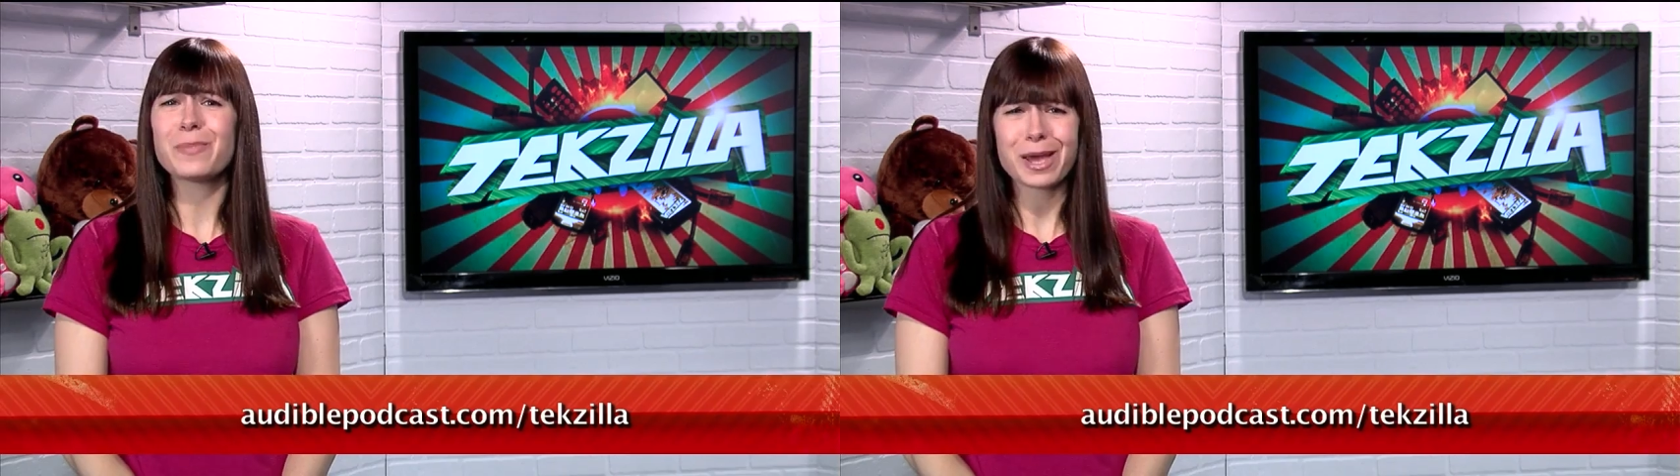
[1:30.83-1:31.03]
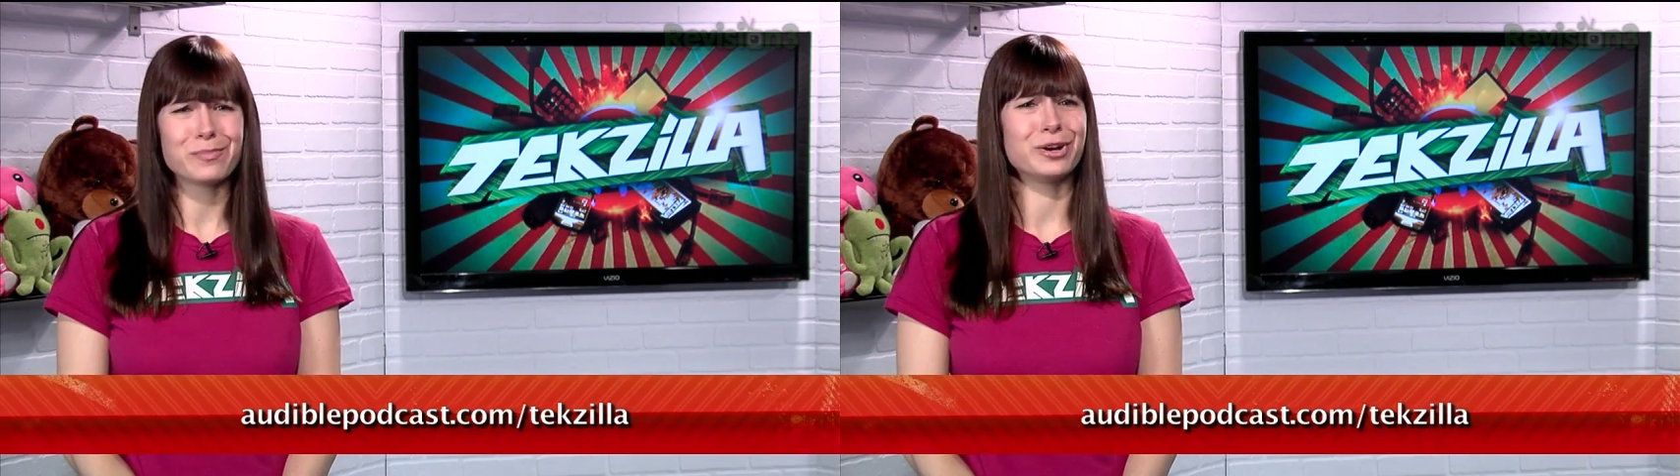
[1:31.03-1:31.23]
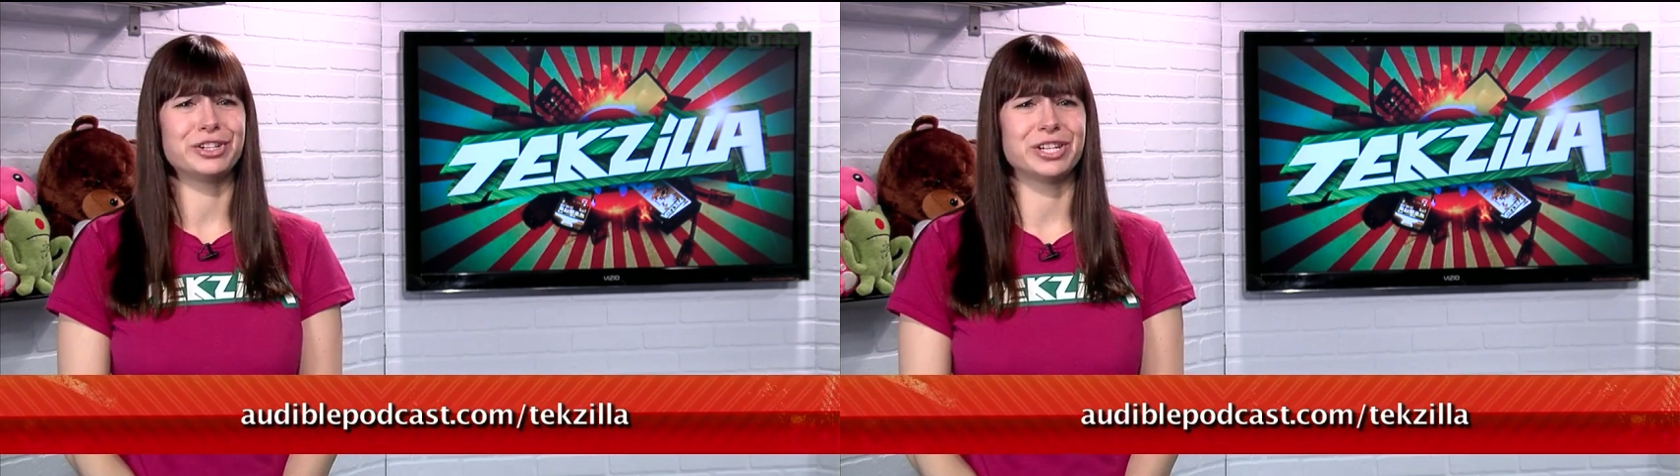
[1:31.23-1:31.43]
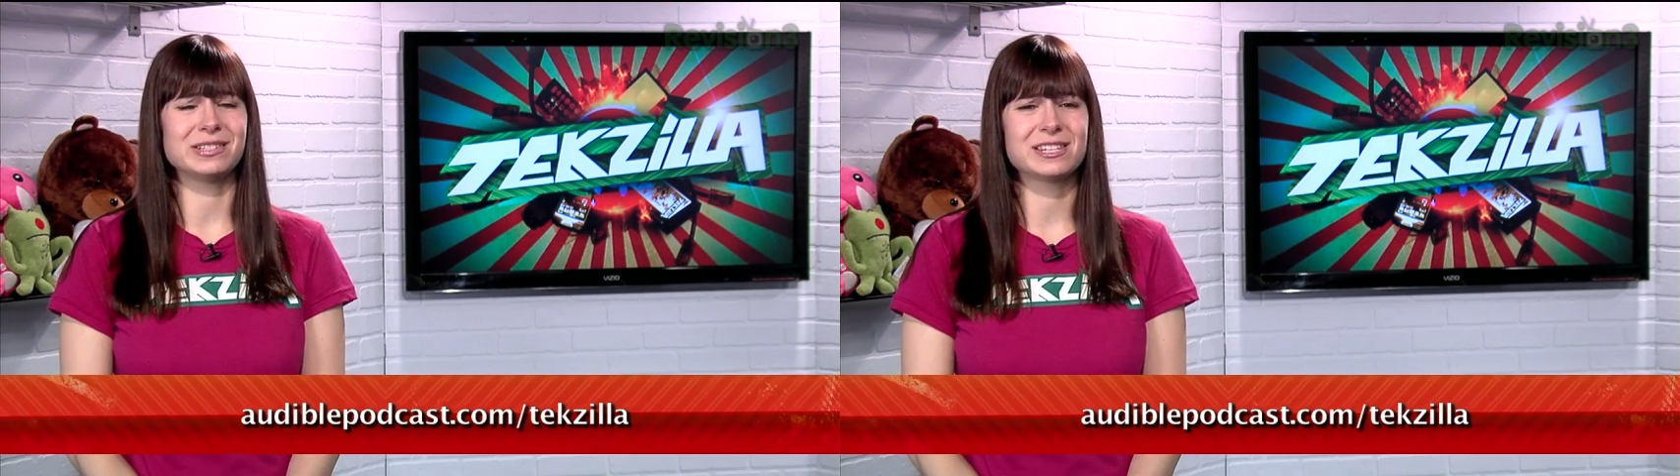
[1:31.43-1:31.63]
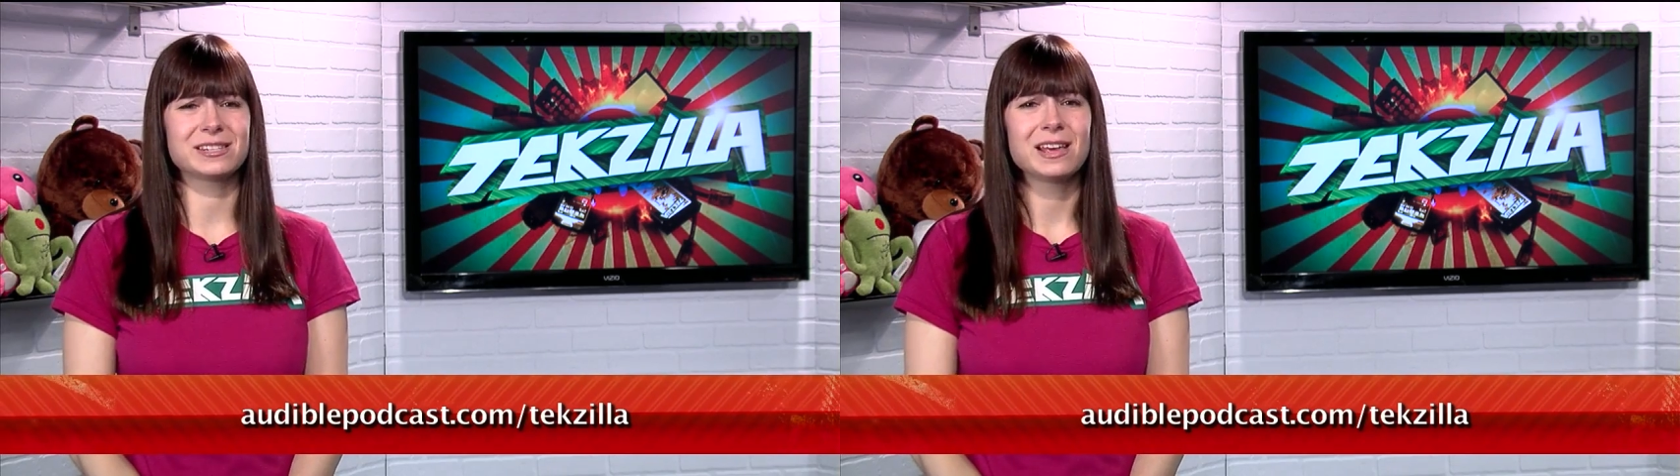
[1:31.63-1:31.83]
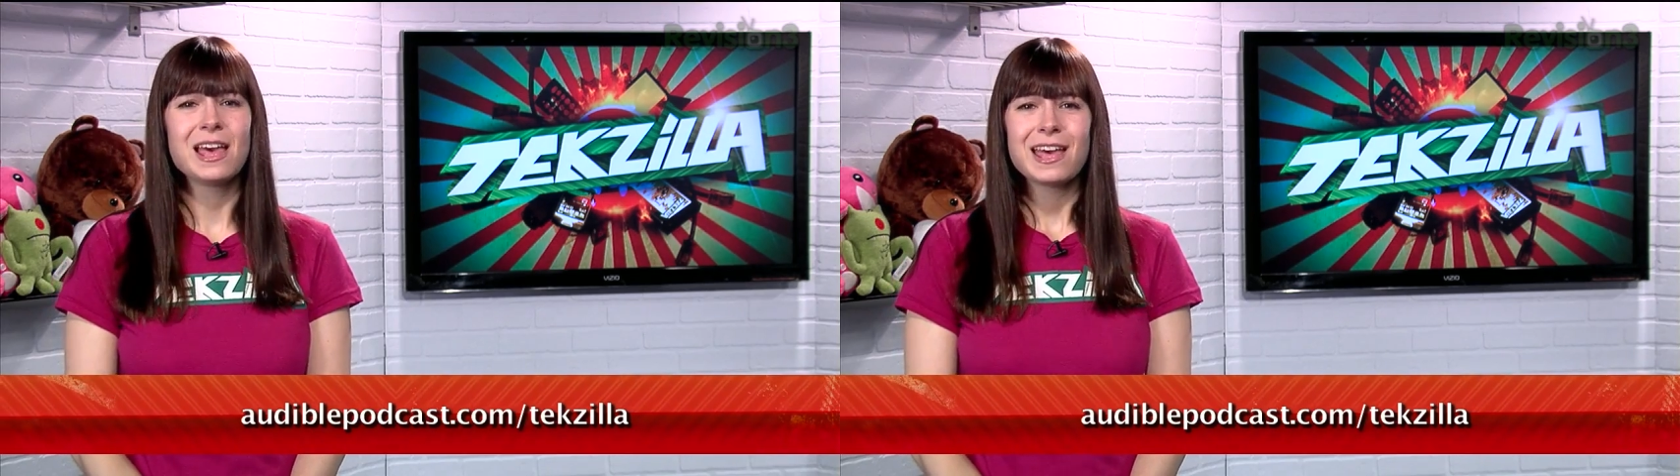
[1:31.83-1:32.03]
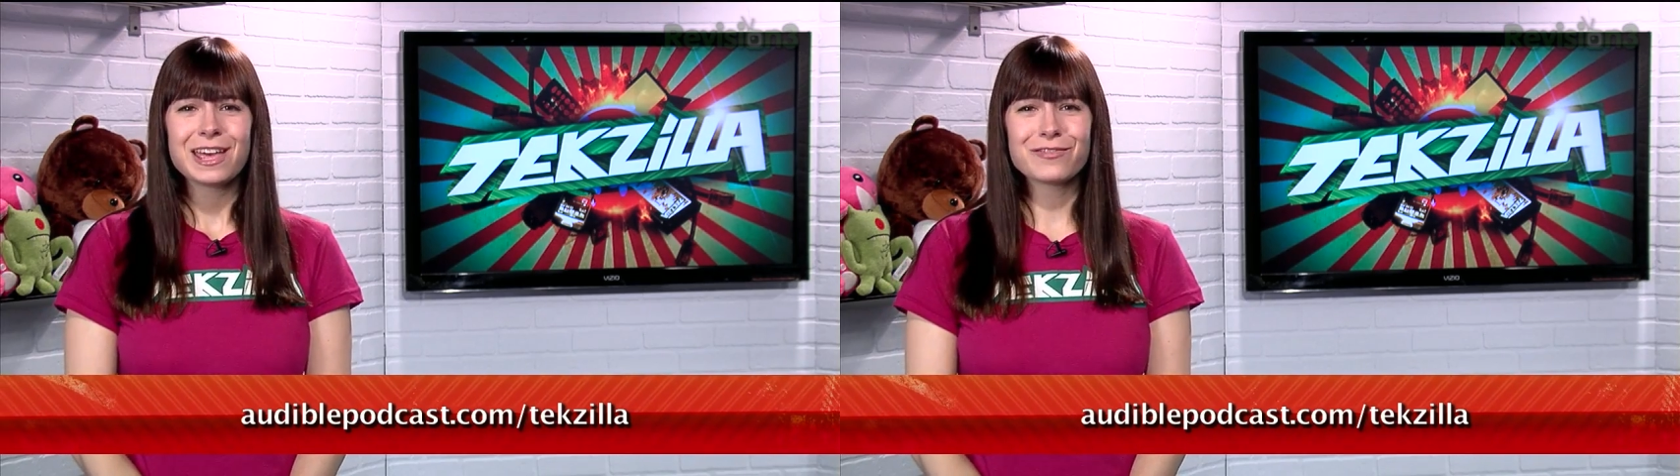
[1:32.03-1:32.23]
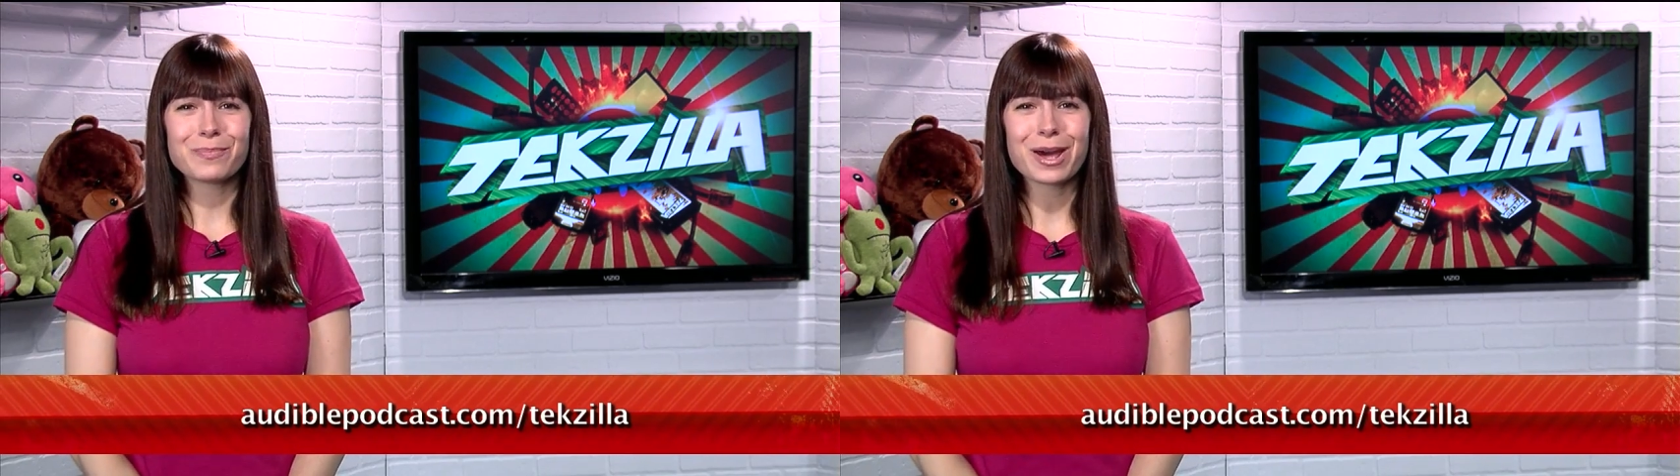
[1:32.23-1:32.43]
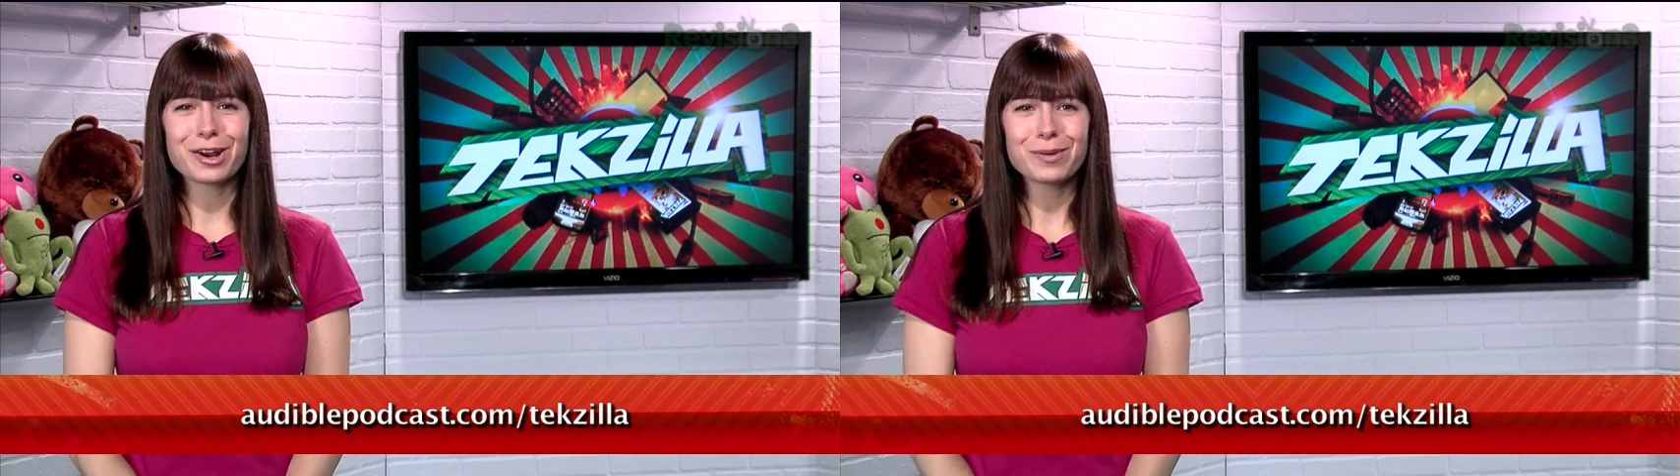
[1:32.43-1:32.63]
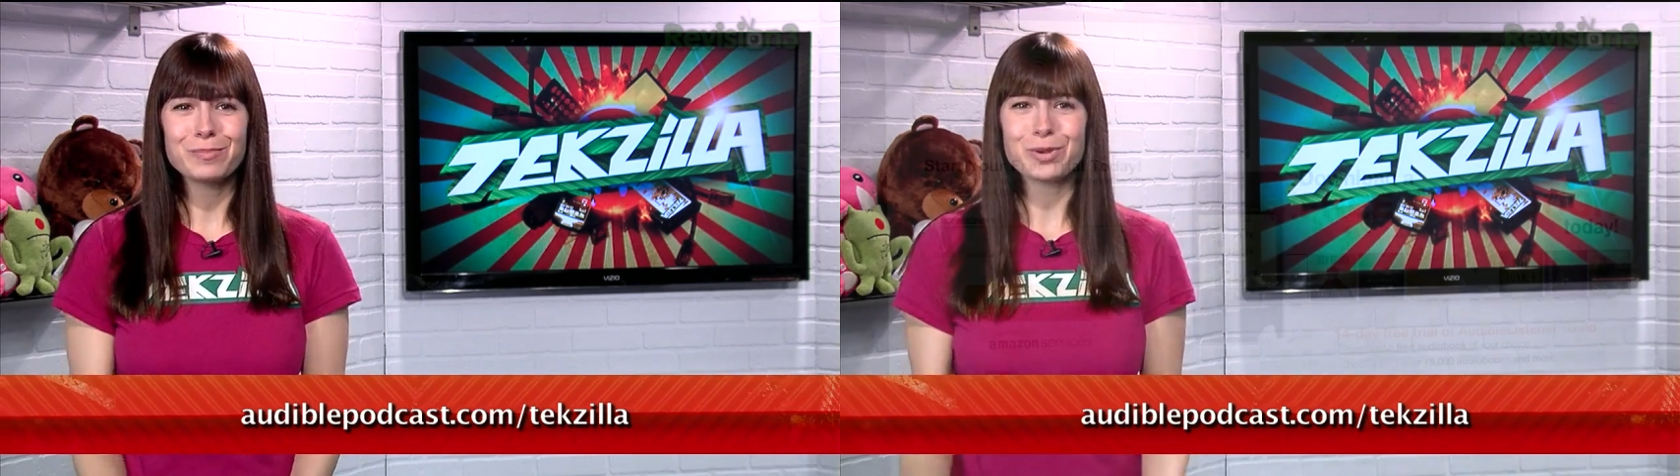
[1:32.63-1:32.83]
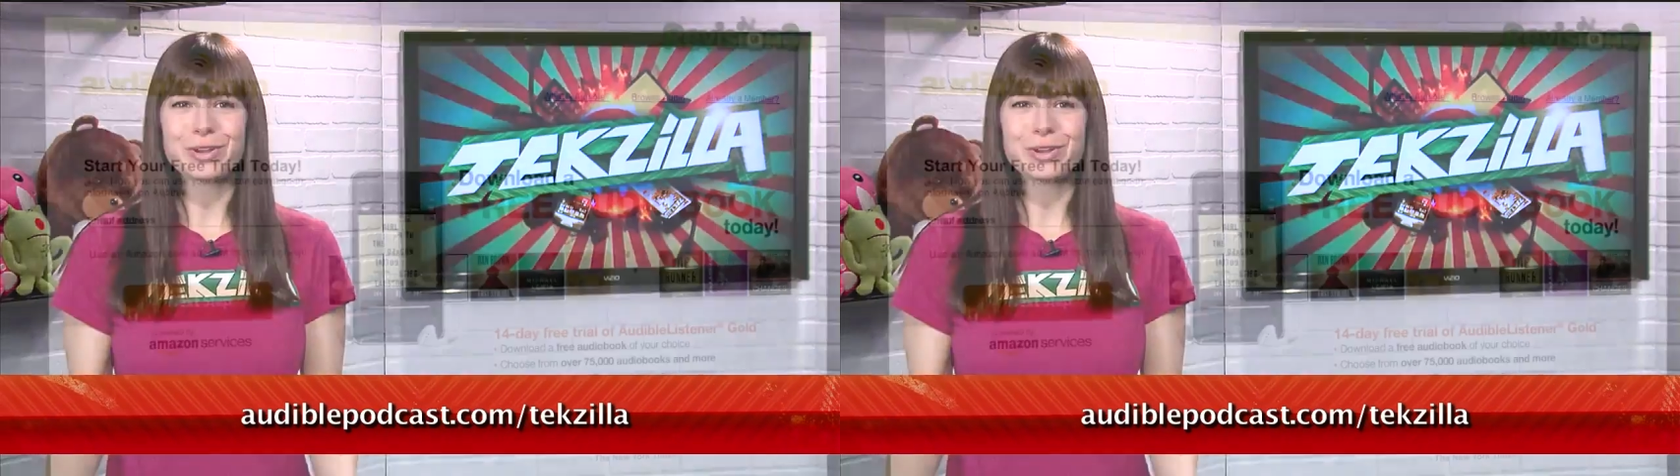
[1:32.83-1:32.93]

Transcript: spam merchants. Even better,